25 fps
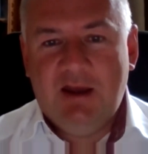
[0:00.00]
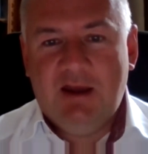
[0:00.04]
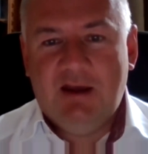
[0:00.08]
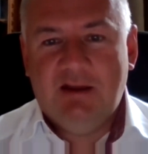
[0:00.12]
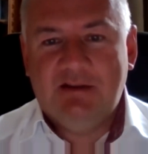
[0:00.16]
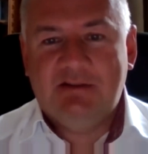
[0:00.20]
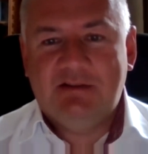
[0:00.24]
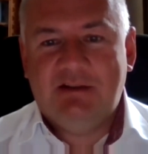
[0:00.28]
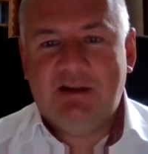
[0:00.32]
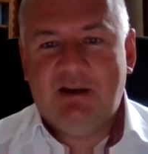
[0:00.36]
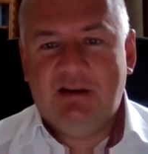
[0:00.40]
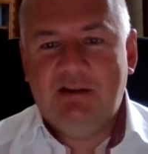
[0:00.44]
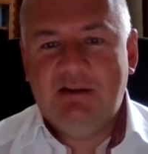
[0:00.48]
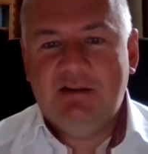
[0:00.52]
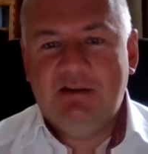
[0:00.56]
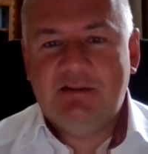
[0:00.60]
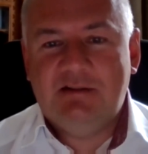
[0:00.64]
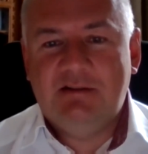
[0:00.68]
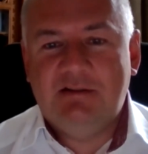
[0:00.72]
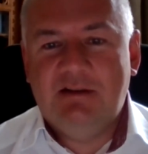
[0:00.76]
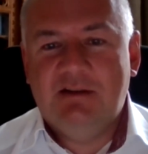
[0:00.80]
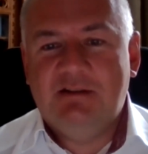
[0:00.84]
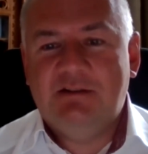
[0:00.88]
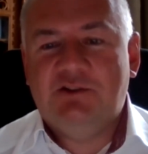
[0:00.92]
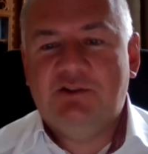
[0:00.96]
and
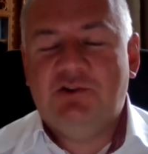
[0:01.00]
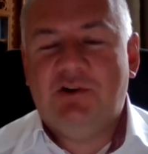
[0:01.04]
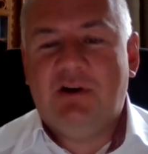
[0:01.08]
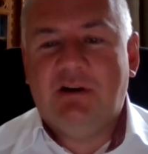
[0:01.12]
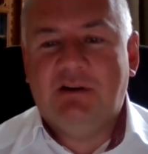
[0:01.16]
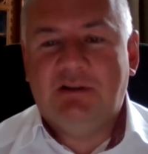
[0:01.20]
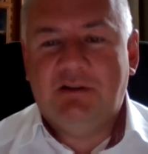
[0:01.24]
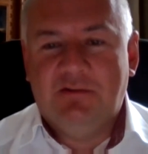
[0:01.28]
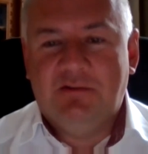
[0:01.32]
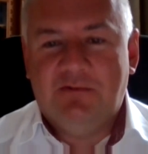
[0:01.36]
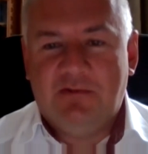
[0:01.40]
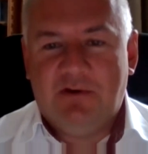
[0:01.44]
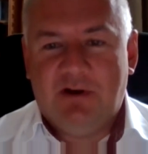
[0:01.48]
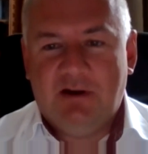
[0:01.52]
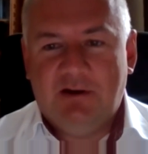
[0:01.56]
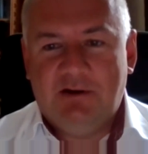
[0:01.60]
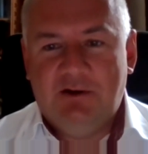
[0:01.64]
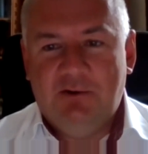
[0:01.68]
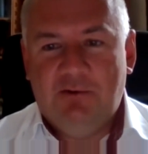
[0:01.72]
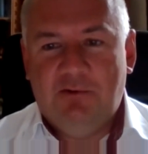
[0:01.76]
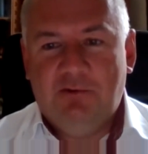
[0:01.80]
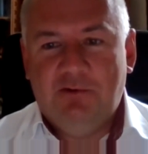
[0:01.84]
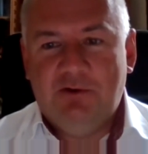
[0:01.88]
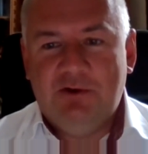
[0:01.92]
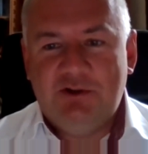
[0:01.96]
studies destructive
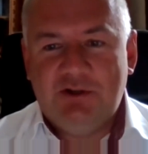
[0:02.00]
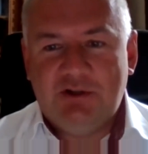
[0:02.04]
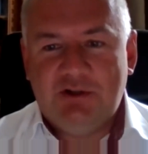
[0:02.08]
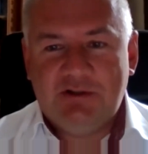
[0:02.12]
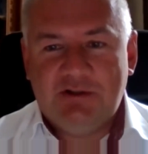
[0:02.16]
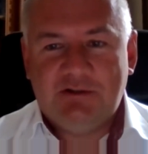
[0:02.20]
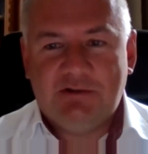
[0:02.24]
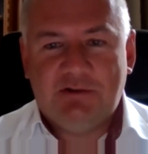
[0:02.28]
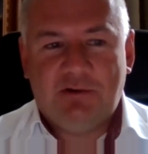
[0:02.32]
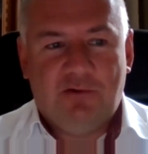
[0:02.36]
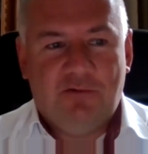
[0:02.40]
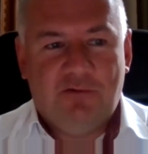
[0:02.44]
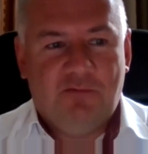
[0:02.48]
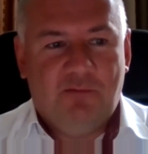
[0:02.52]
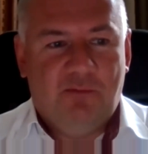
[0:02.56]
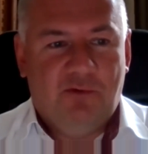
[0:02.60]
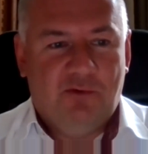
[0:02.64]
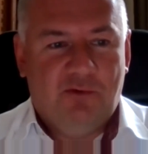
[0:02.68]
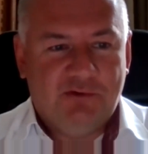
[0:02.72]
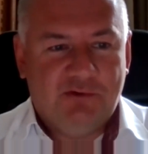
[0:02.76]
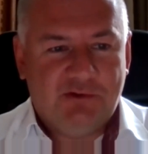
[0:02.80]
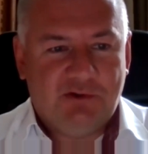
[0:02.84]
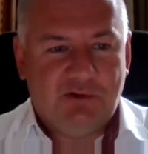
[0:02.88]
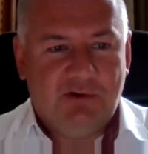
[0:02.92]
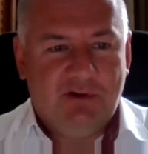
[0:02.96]
ideologies of
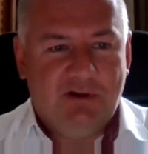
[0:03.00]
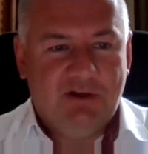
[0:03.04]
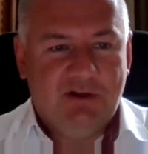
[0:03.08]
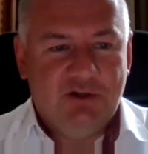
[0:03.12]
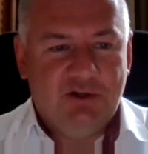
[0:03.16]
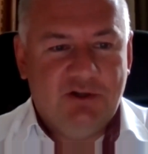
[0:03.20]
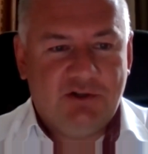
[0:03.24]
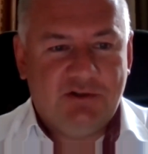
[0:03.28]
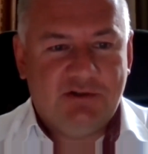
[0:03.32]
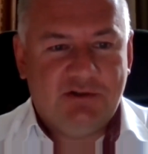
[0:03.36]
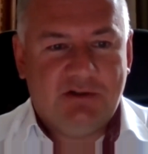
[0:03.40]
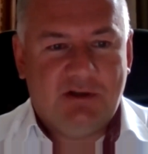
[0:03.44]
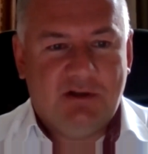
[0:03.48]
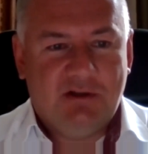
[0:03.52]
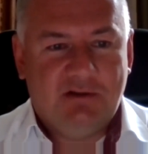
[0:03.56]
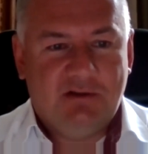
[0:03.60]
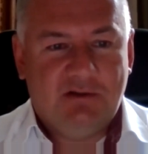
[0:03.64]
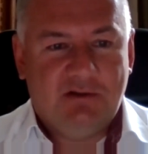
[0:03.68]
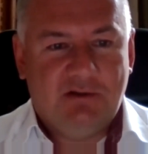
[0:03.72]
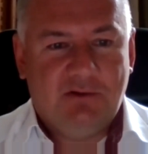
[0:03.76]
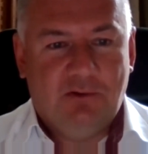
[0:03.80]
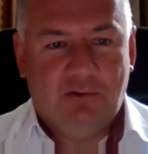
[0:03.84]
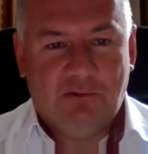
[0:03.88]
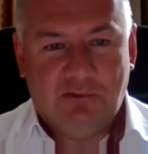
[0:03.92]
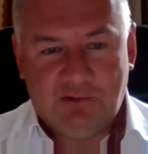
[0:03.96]
both religious and
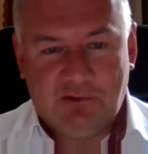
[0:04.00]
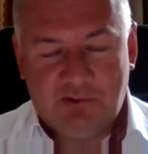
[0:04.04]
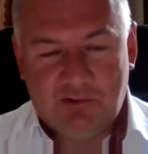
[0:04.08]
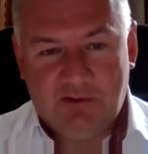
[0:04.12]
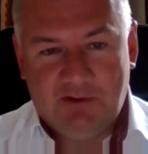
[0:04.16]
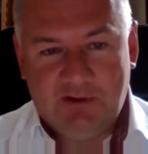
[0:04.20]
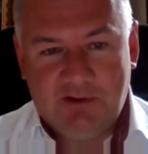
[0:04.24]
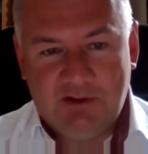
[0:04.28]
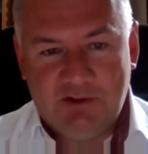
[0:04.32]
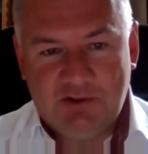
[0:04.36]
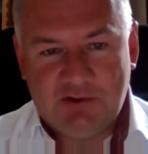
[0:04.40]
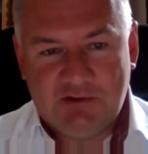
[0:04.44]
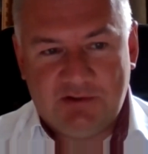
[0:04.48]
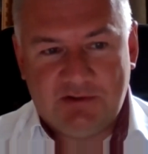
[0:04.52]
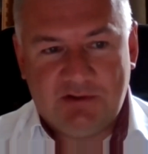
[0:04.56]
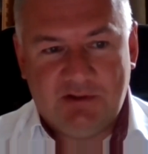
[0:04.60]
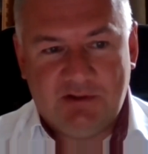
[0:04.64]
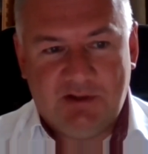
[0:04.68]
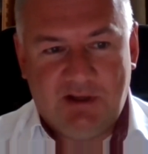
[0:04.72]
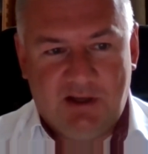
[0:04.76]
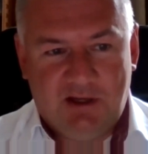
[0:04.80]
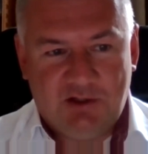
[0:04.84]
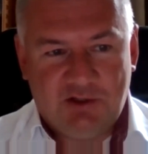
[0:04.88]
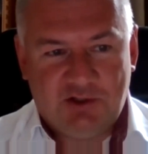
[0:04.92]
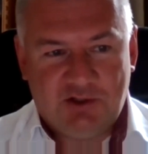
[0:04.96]
not religious
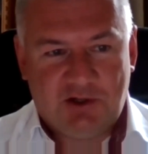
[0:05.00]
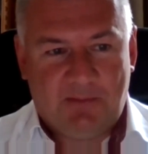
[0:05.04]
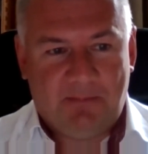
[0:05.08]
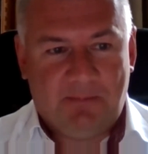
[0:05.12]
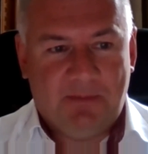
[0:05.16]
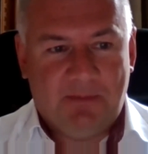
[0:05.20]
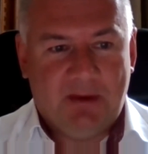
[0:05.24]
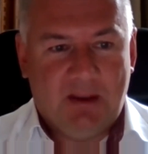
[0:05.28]
nature.